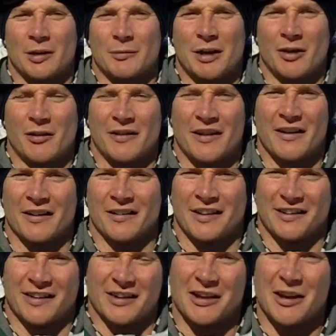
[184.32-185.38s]
are going to be on the ice.
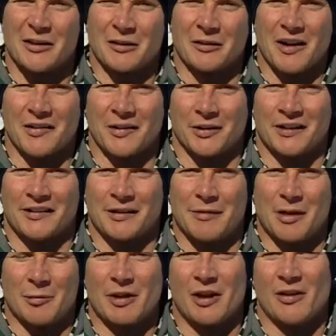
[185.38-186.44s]
That's our local ice hockey team.
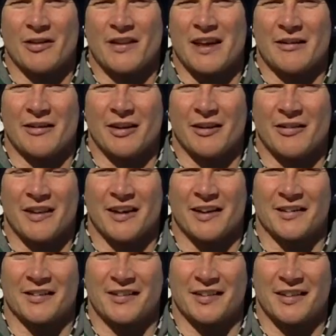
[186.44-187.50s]
They'll be on the
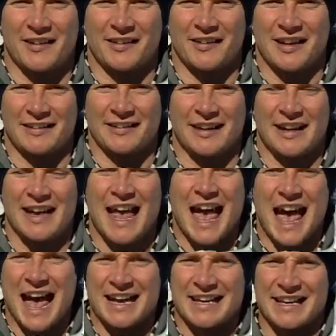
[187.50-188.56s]
ice this Saturday
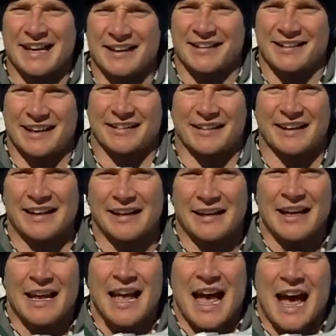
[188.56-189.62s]
and next Saturday.
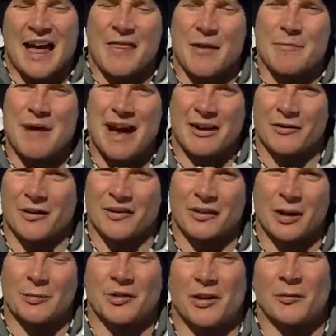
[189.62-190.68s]
And then back on the
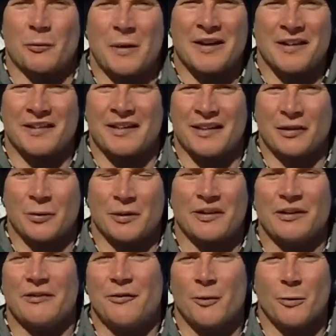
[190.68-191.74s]
slopes on Wednesday the
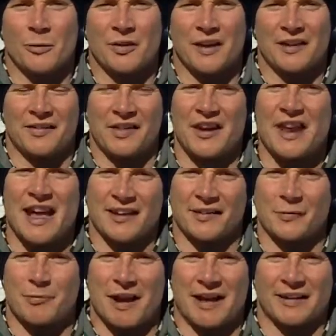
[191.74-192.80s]
24th is the
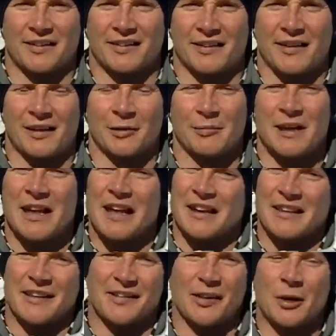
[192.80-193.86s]
next banked slalom.
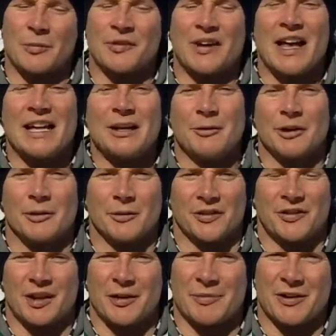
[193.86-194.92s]
Now, this is open to anyone who
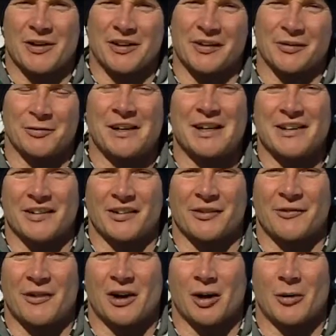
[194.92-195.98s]
wants to take part, and it's really just a
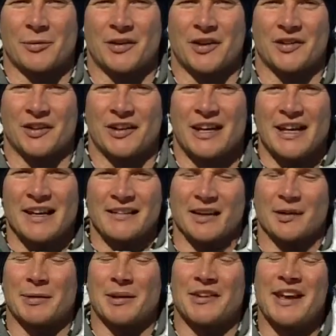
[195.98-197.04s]
fun competition. It
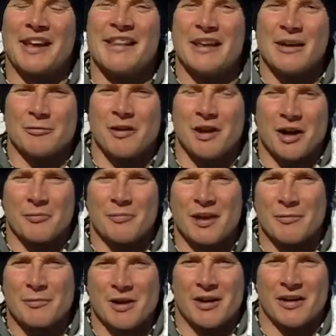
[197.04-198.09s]
takes place in the Avoriaz
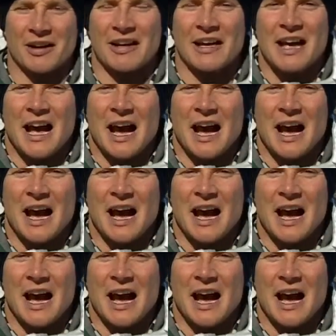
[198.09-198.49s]
Big Park.